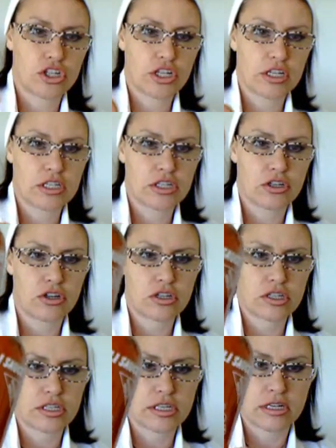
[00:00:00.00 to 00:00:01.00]
chili
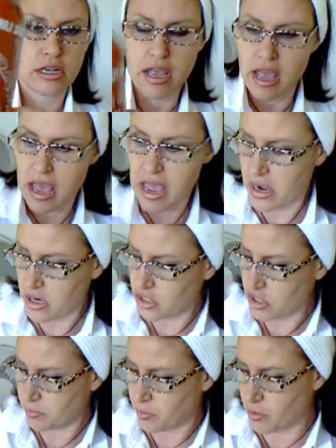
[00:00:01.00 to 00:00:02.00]
sauce, and I
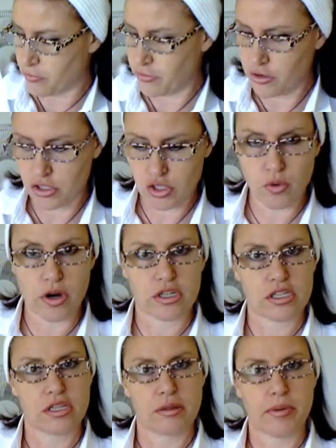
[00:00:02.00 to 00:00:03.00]
just put a few
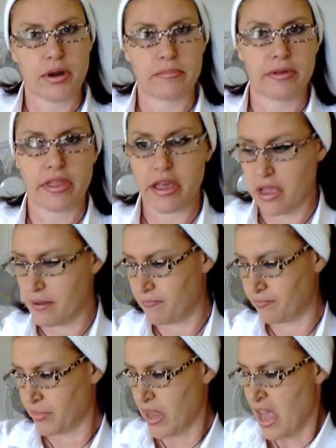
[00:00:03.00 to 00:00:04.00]
squirts in the bottom of there.
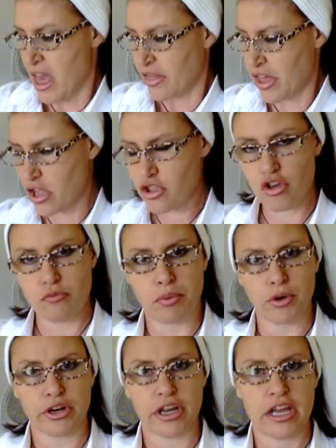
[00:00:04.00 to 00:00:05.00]
Then you
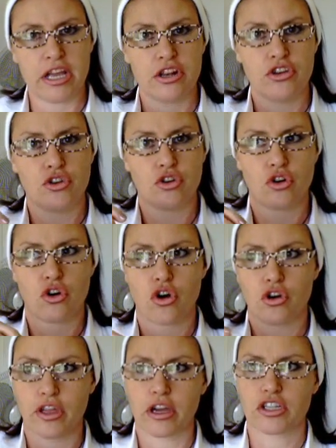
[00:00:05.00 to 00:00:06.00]
put in
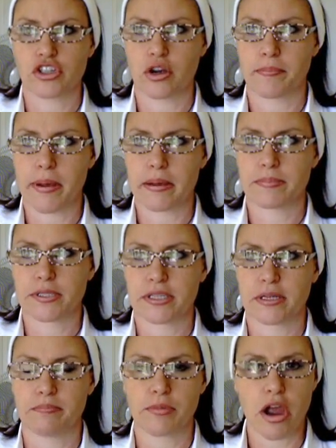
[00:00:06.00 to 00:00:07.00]
I chop up some